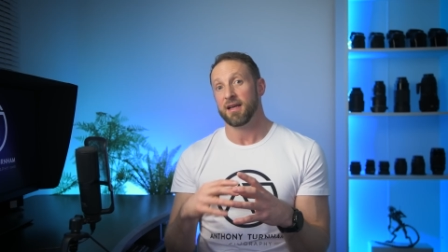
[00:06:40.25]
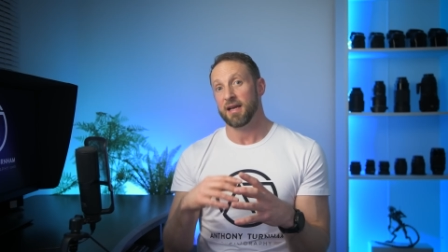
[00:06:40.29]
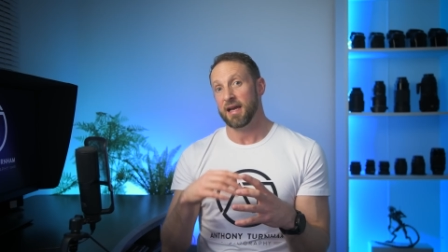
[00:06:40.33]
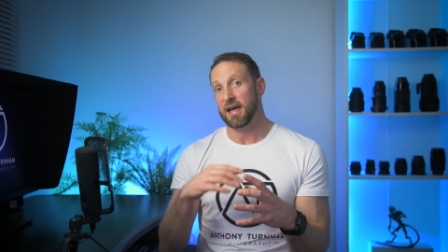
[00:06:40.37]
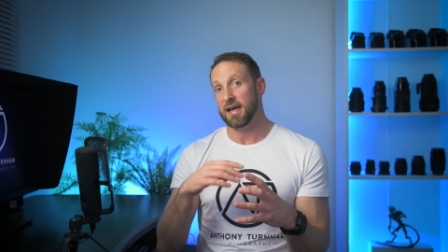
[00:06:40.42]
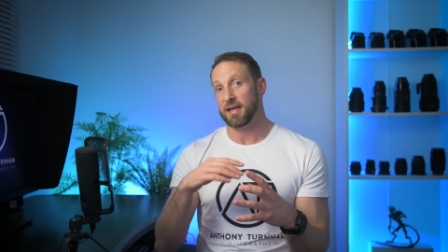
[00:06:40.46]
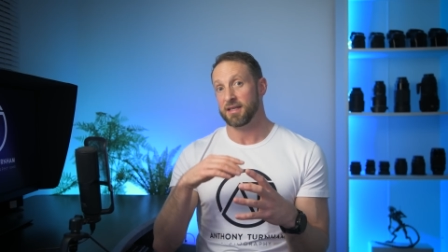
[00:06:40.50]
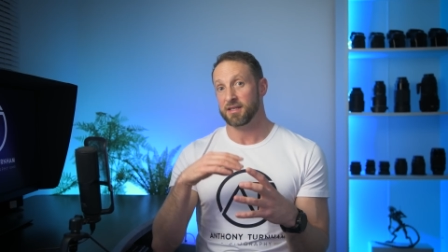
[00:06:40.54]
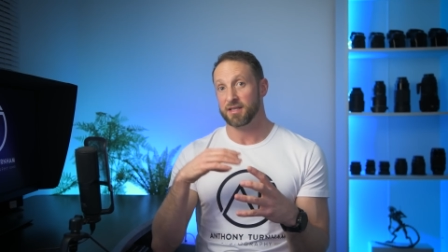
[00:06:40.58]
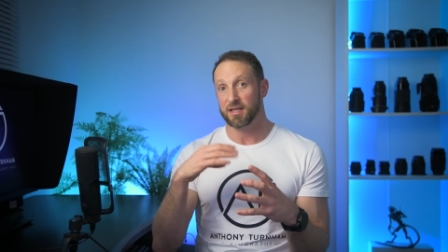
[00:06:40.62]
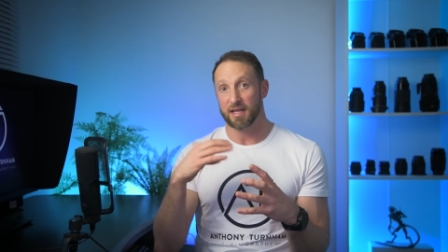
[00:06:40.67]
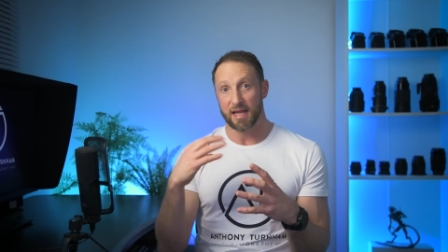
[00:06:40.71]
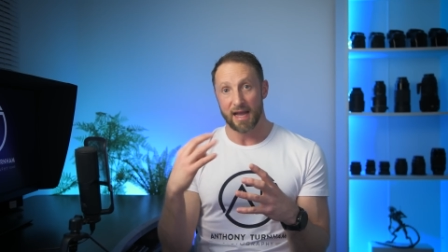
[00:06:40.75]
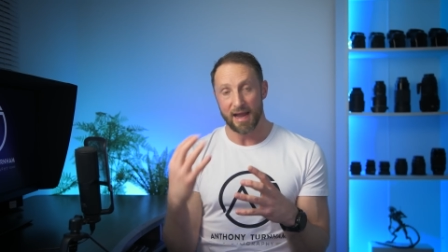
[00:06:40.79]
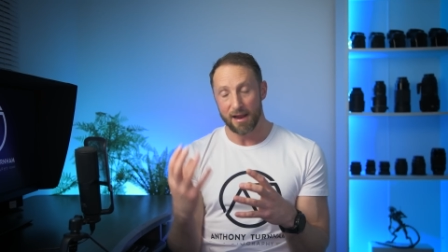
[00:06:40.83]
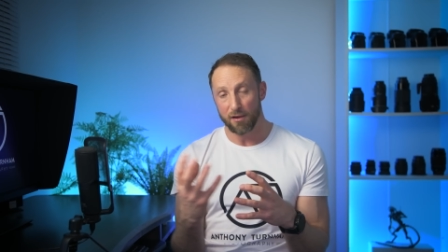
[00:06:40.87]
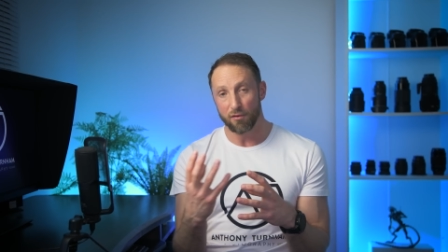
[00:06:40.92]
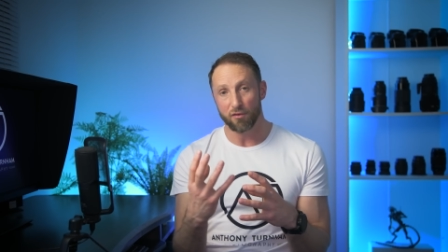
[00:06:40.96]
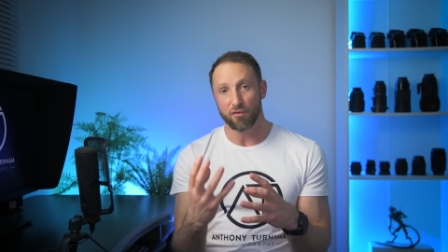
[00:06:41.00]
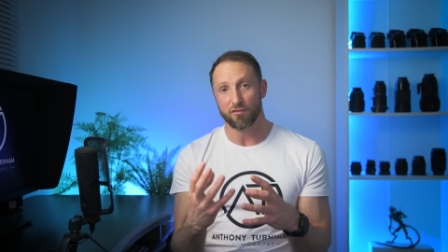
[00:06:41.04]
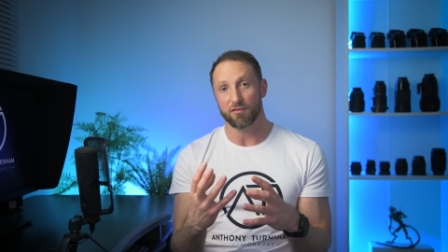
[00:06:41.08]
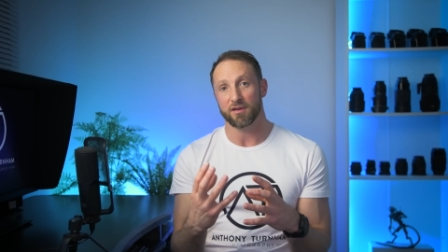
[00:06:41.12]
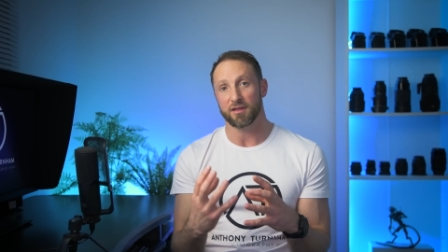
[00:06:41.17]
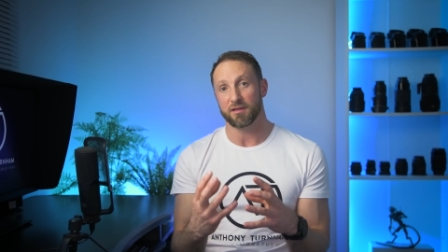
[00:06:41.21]
as the
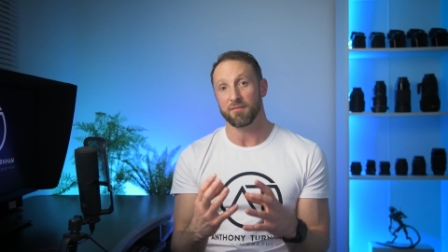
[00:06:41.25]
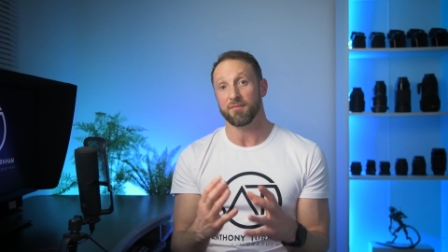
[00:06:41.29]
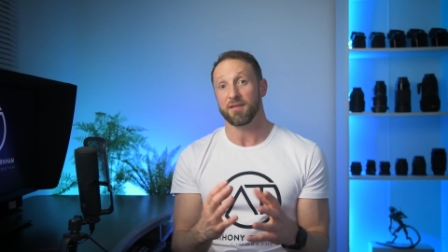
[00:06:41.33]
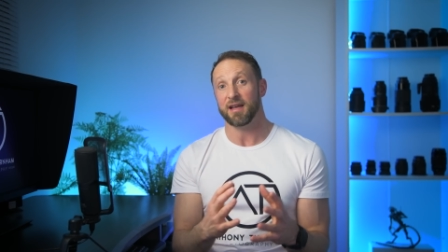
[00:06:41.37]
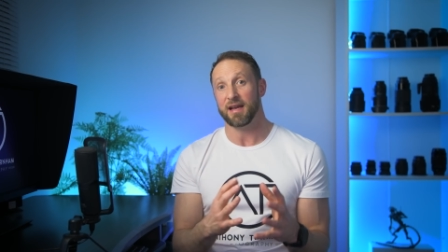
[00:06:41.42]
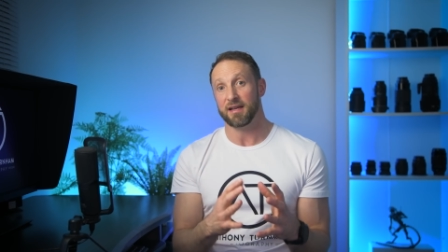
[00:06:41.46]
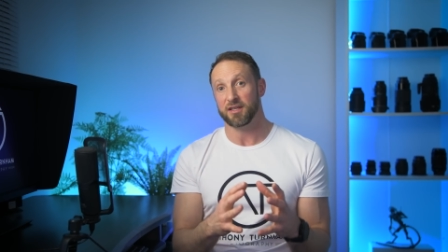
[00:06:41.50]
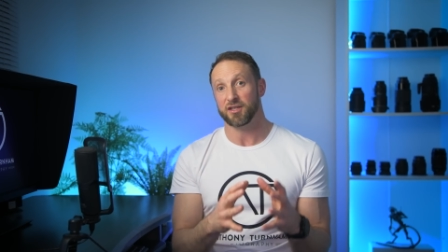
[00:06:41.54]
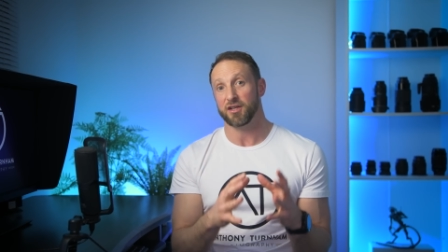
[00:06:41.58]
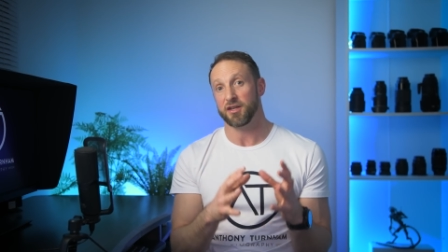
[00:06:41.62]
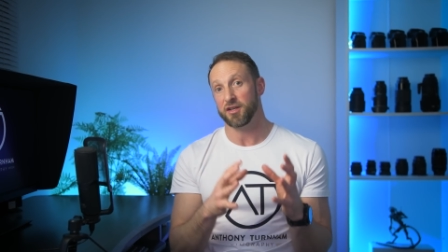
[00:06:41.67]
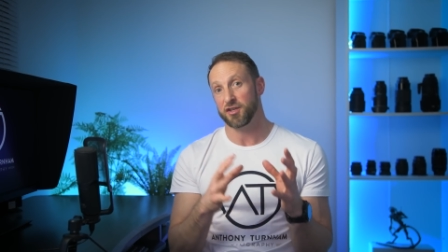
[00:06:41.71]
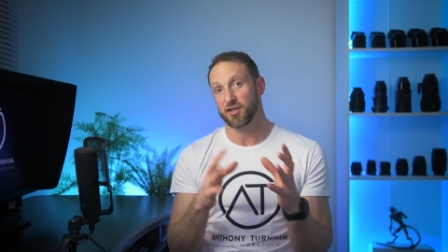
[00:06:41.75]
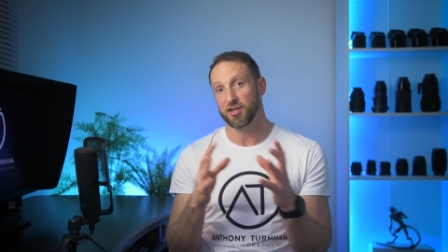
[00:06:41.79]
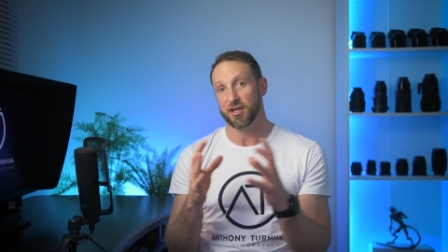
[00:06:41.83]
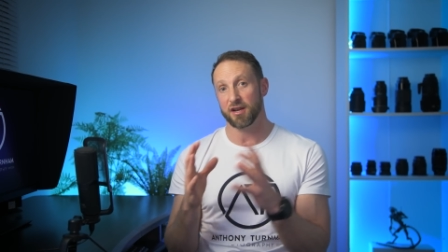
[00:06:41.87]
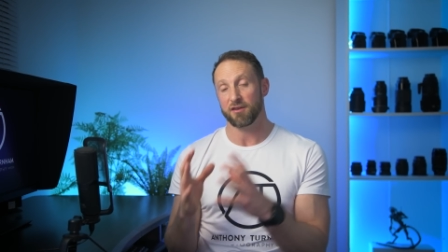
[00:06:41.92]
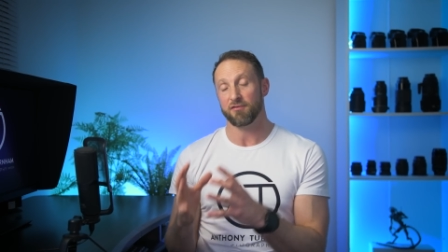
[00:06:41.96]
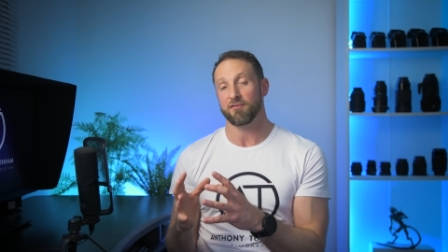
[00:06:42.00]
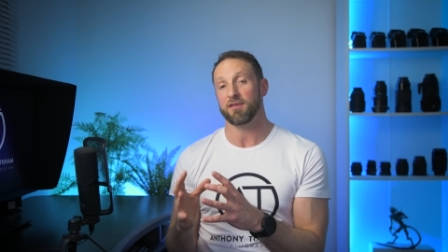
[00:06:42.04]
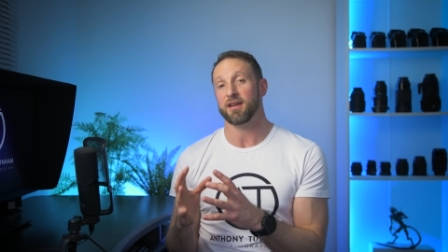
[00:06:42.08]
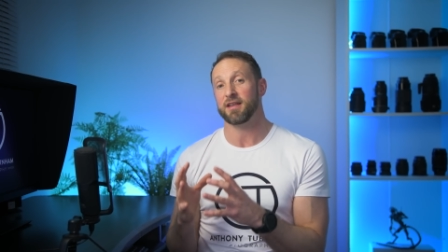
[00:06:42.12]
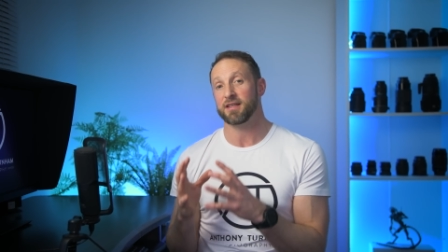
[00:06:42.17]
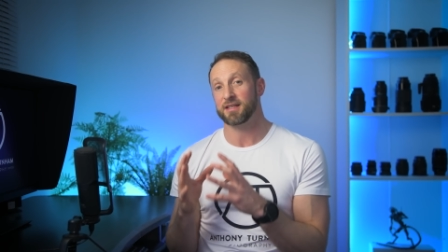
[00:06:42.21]
algorithm that actually
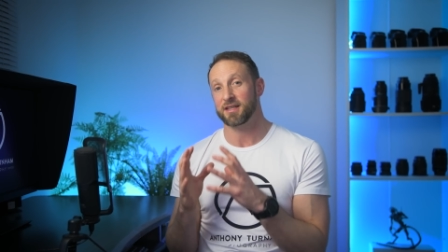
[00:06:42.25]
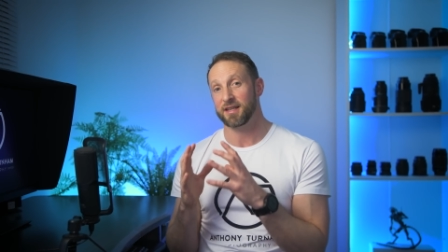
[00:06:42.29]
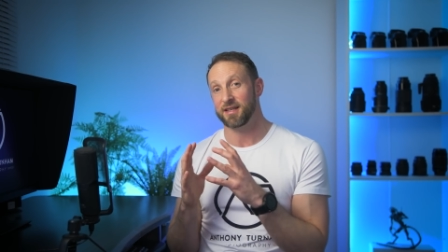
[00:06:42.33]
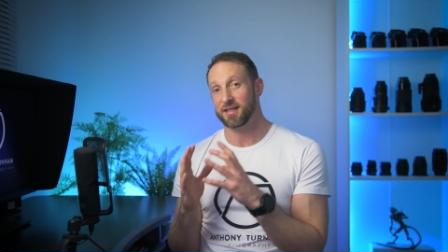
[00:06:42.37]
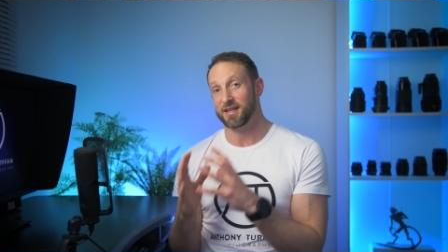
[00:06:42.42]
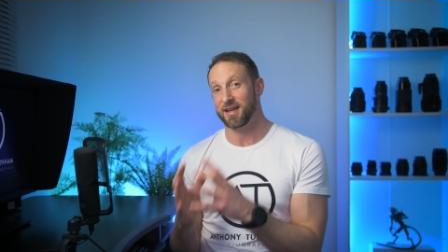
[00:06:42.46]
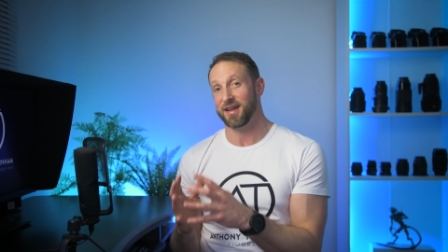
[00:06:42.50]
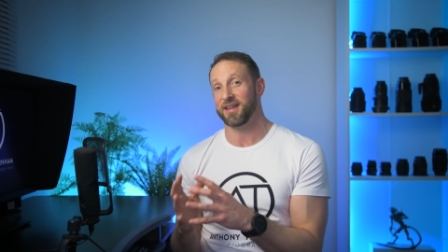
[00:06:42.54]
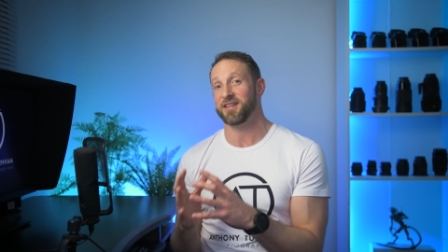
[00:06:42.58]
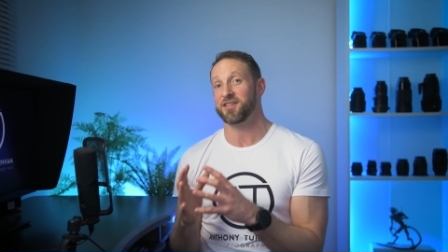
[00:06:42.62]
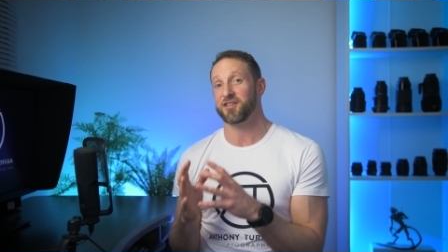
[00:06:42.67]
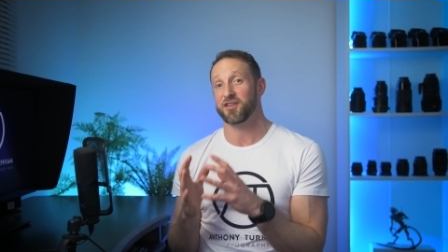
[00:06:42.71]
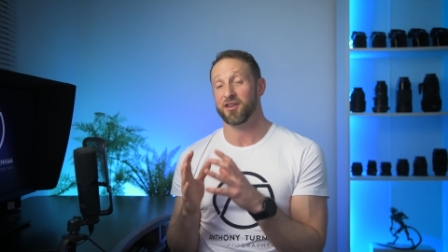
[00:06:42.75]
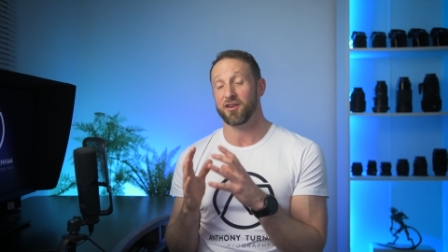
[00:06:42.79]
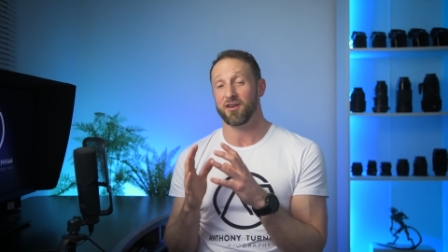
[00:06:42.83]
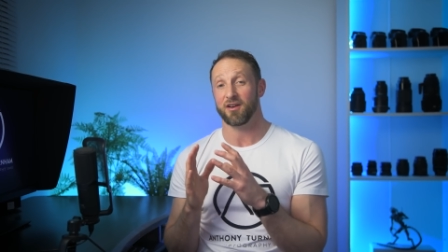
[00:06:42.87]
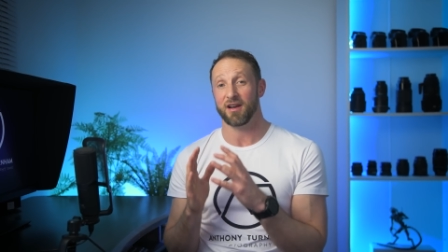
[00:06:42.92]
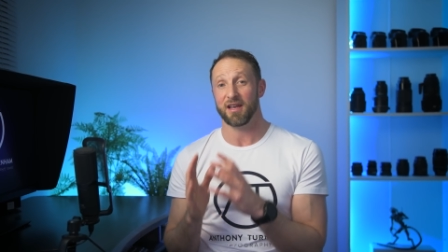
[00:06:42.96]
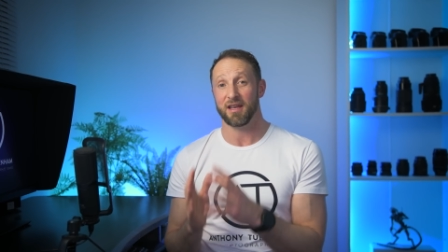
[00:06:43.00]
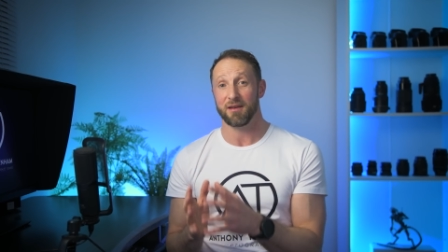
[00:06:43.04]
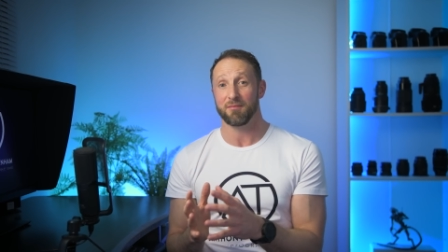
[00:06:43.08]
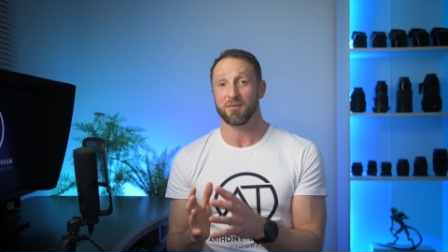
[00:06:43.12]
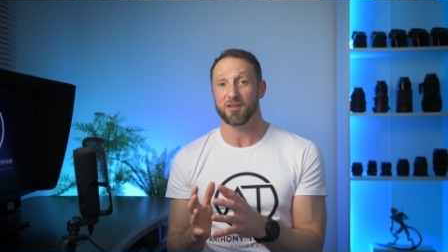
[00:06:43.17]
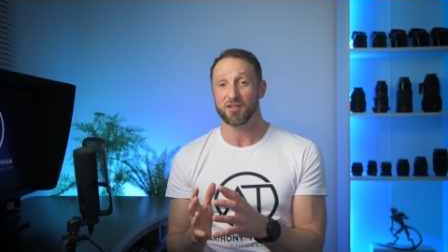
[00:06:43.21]
generates these
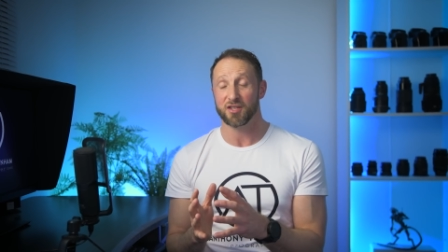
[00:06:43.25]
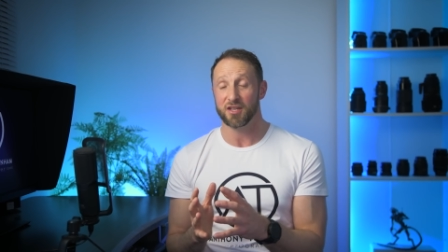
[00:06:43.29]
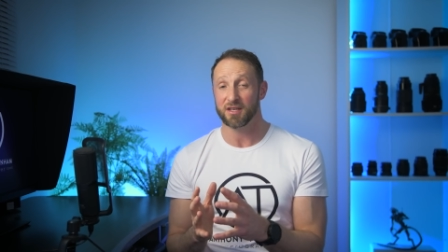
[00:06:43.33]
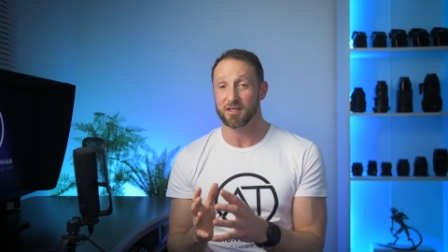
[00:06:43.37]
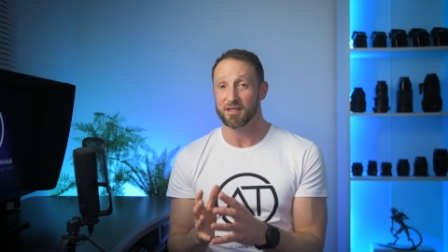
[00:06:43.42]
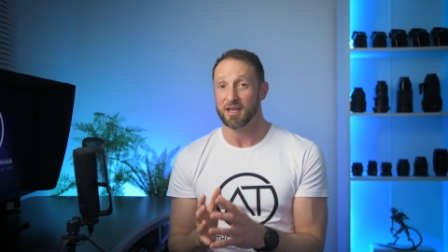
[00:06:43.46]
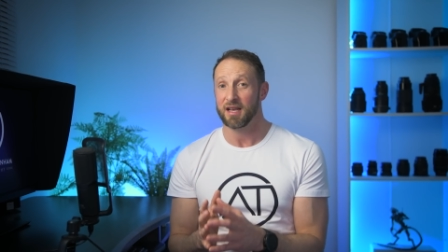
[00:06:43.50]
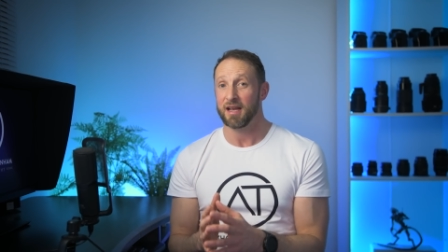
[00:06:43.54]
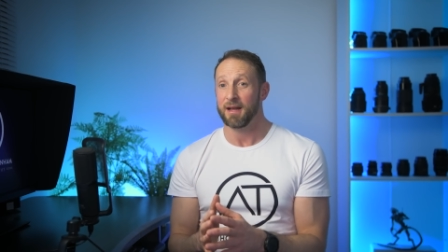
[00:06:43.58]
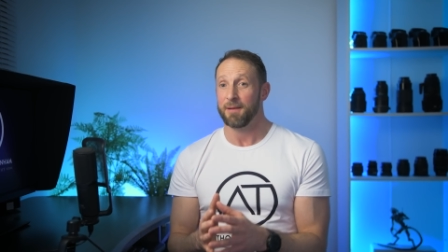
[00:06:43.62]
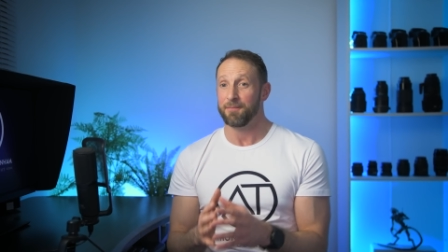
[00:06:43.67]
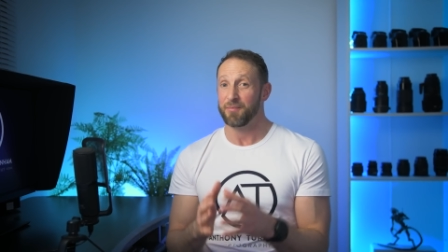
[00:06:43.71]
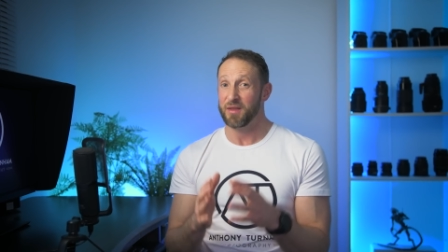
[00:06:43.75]
HDR images,